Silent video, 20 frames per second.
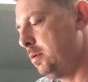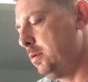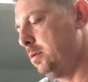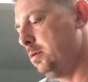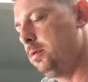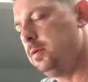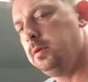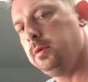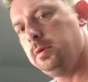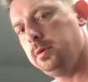
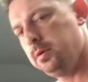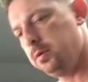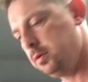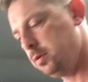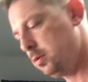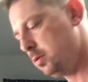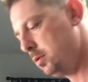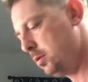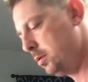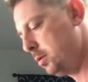
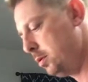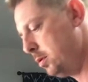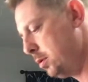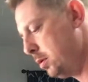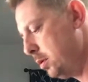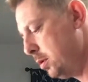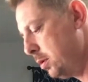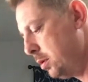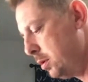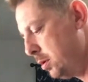
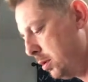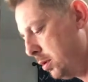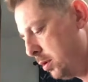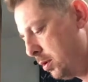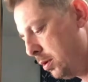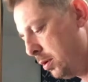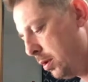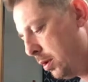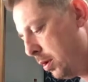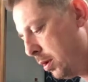
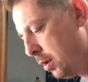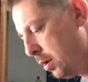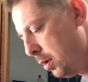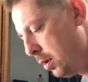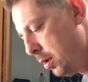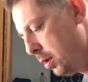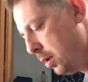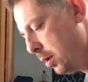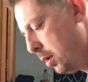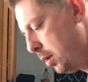
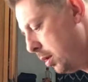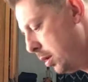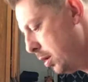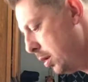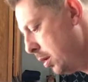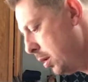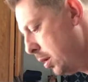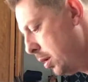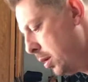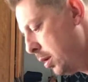
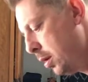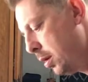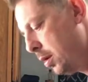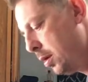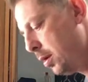Nothing is said.